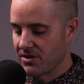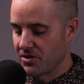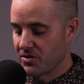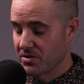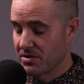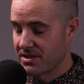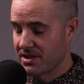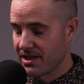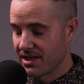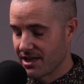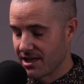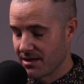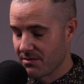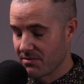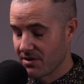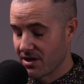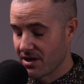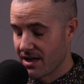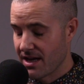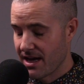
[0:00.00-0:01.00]
your
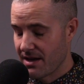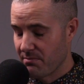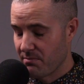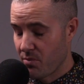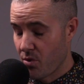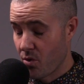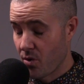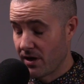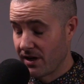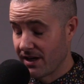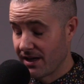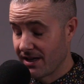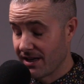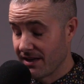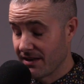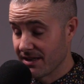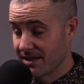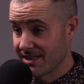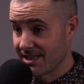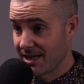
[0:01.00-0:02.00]
team, pointed
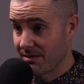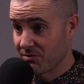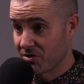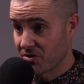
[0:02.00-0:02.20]
in the same